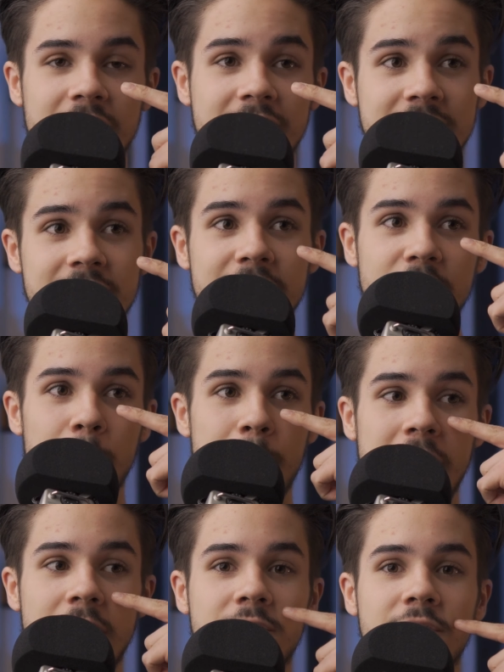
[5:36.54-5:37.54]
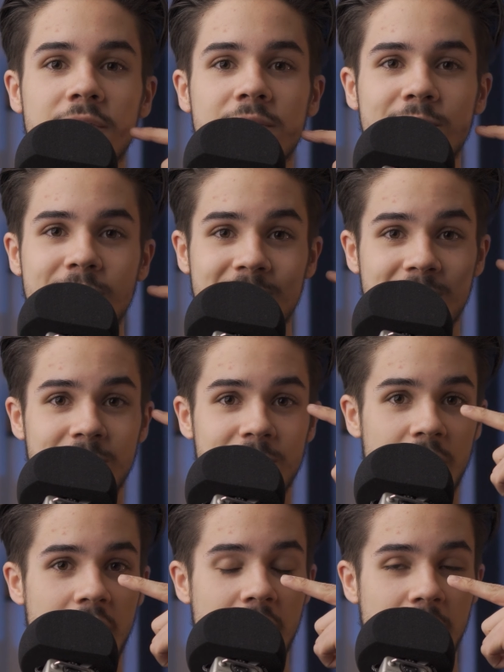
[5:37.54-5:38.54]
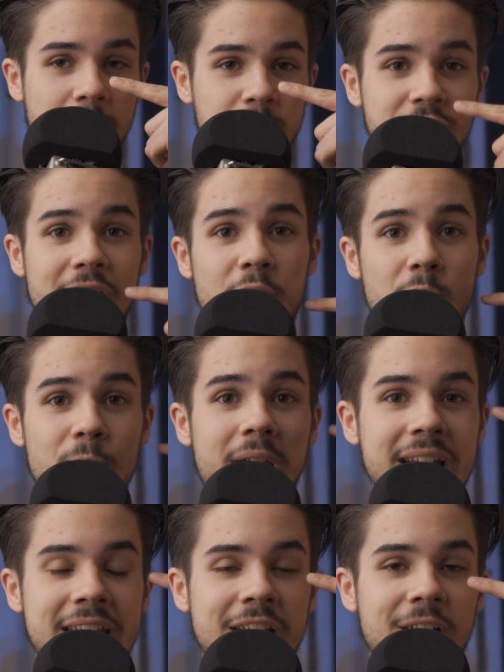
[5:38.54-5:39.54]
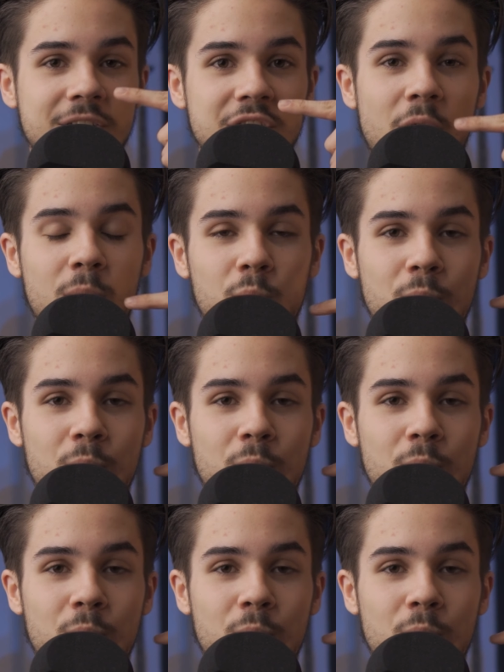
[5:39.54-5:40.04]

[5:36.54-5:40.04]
this little bit of um, shadow right here. It's called